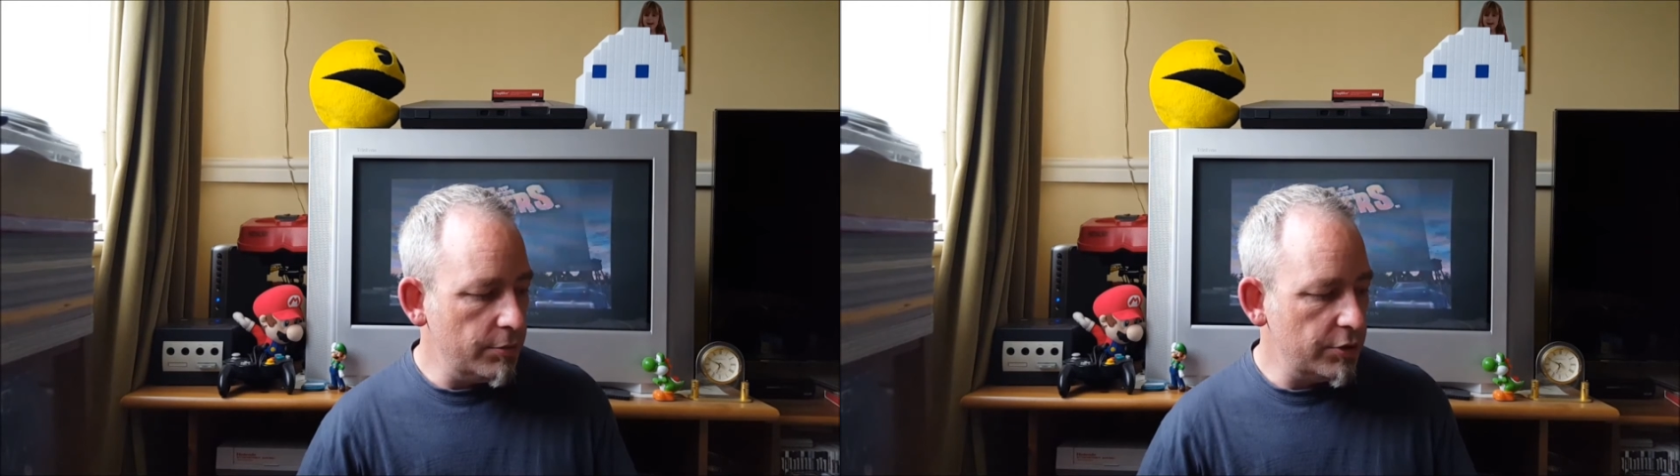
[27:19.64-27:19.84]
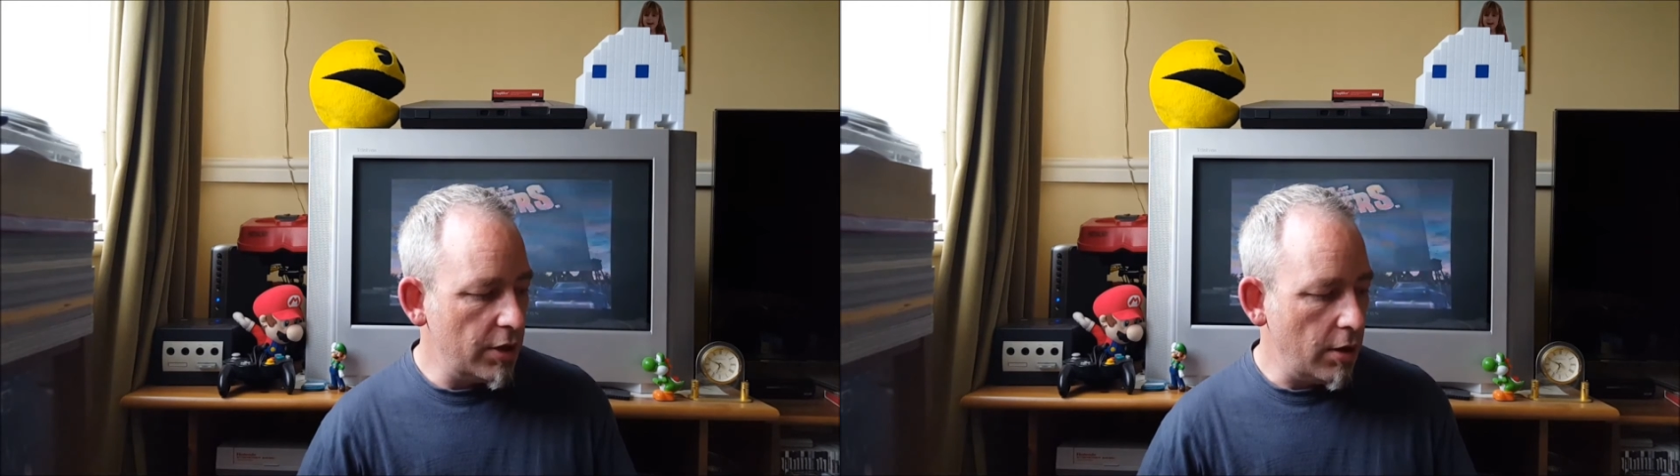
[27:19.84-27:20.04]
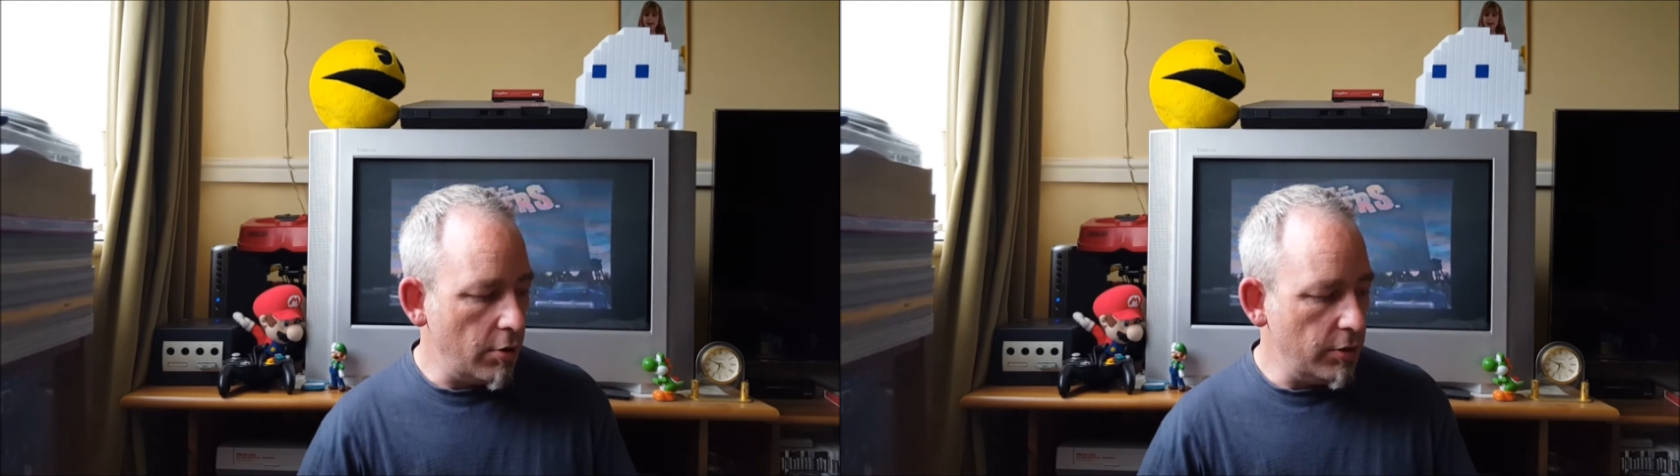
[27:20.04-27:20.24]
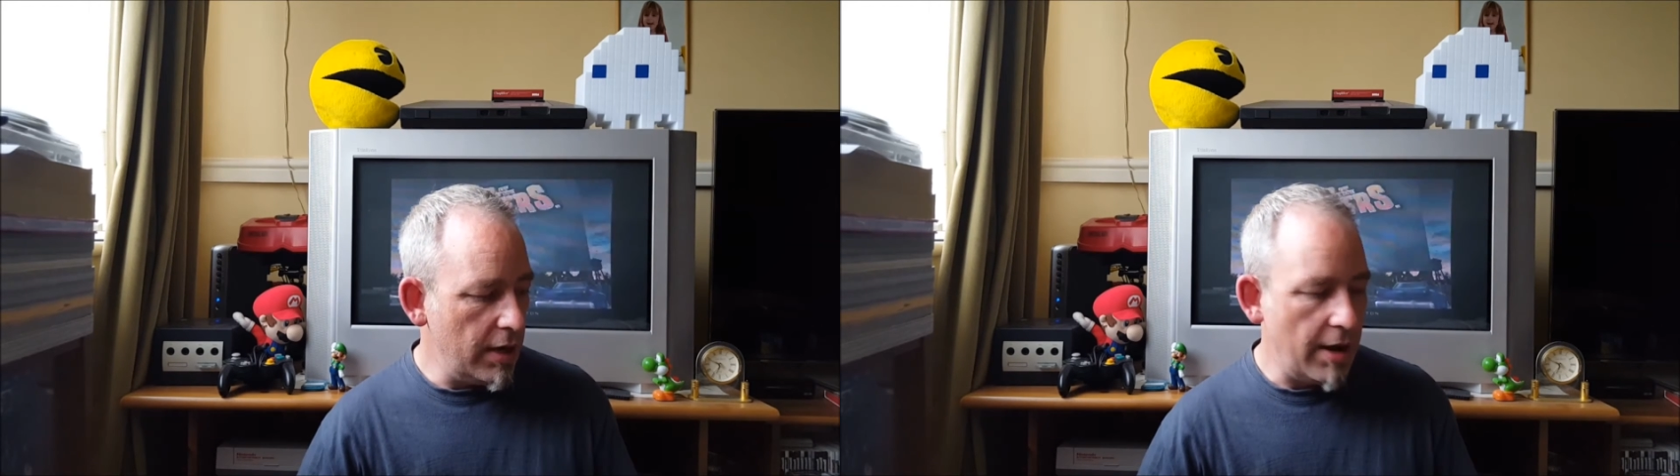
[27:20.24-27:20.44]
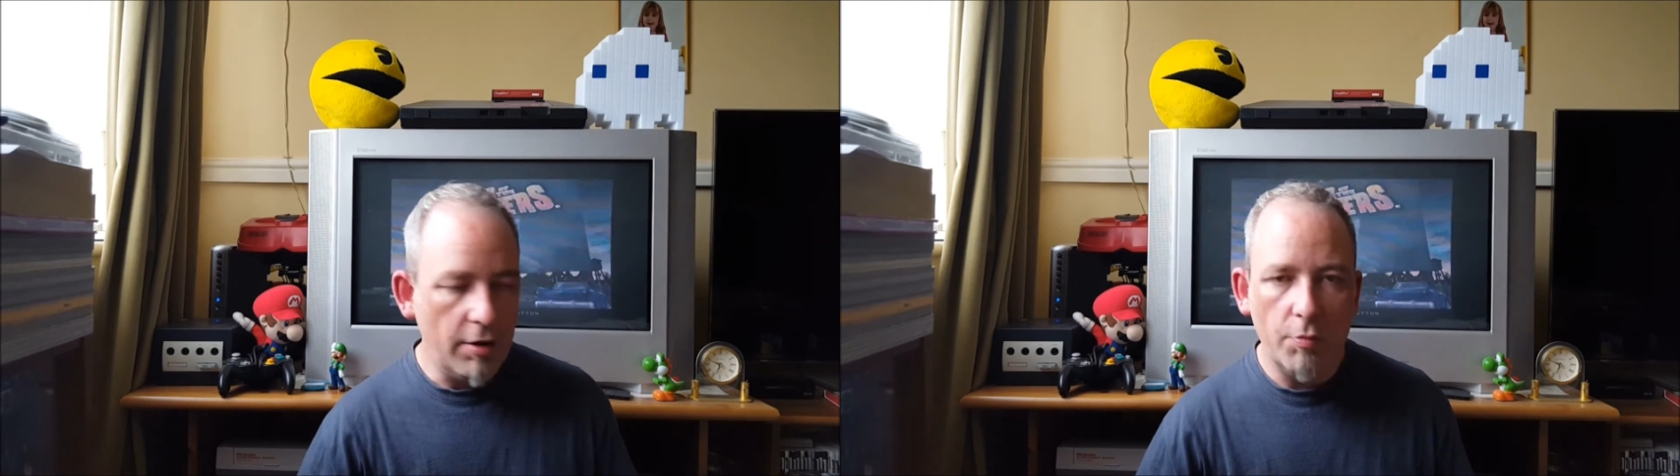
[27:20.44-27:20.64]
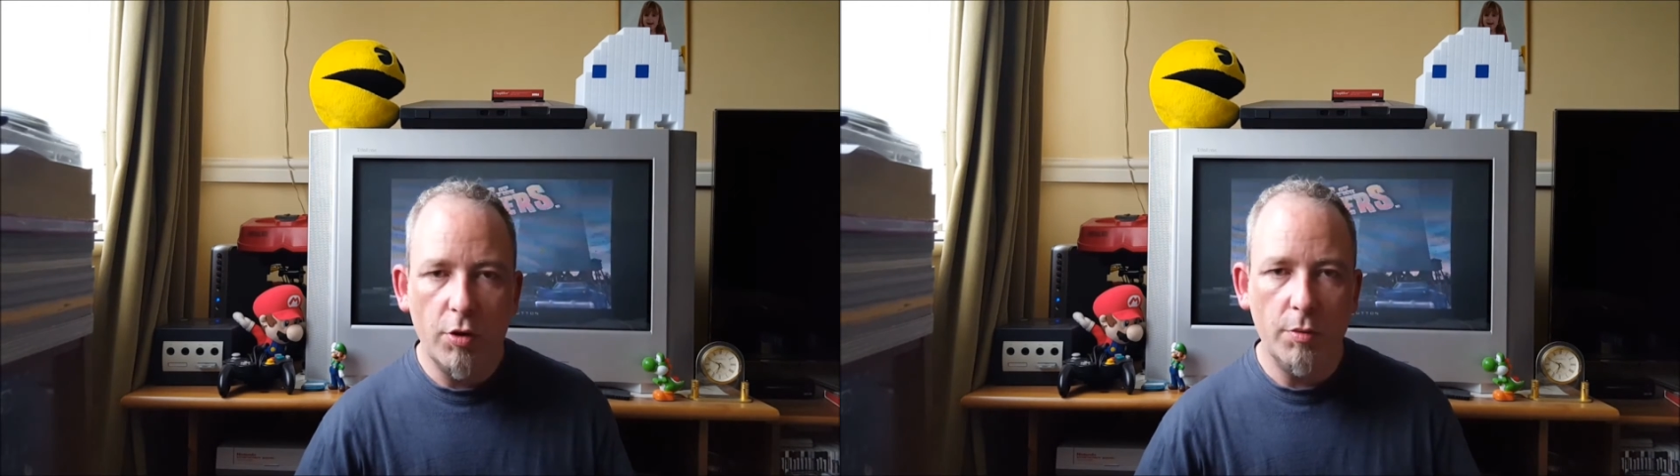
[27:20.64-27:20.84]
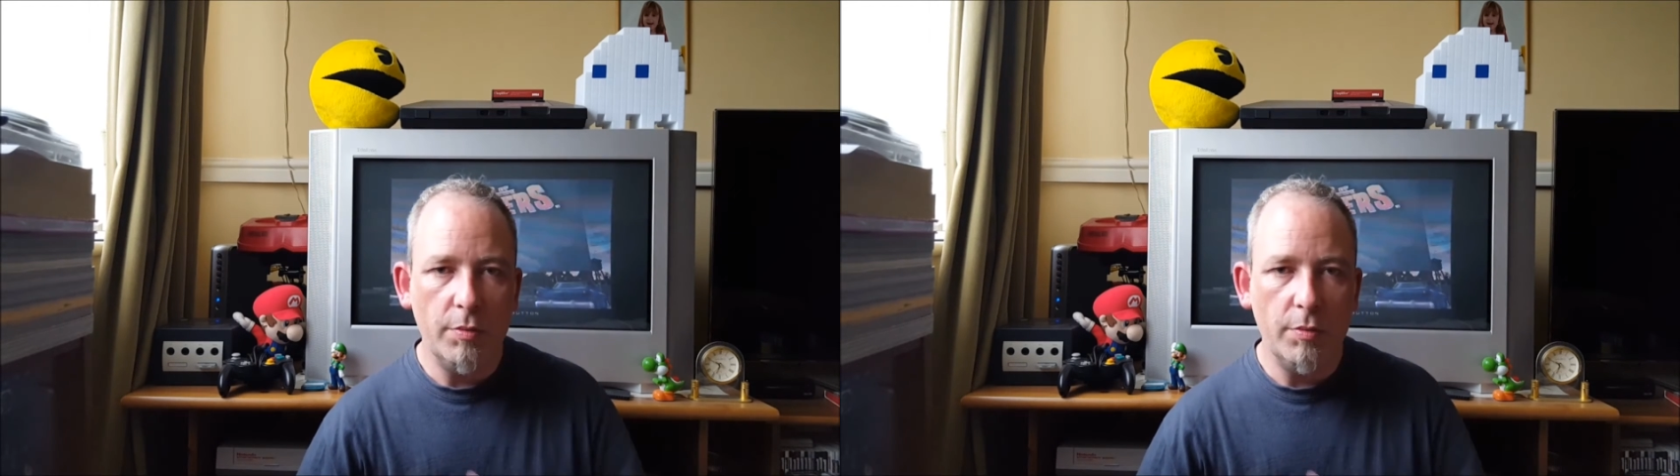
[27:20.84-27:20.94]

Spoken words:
So yeah, I'll probably